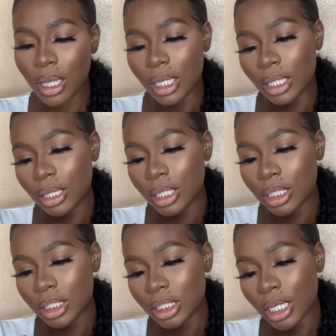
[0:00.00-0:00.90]
in the
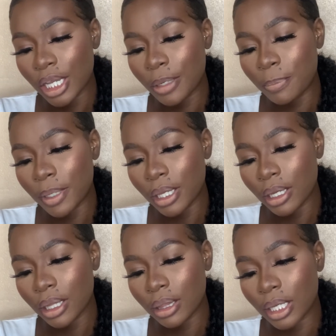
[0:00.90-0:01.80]
shade
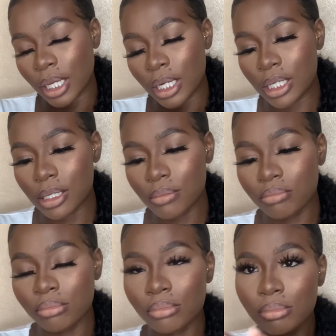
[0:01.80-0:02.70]
Pink Lady.
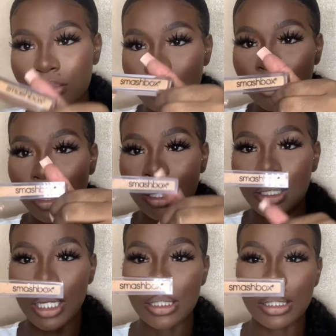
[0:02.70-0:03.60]

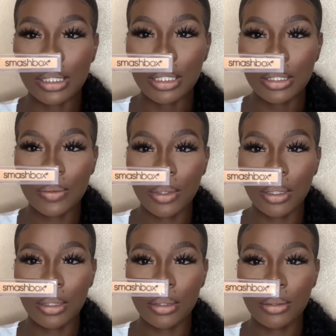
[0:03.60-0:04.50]
It's this
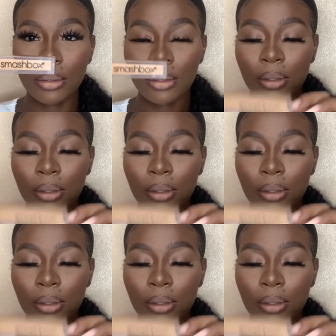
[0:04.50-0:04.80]
one.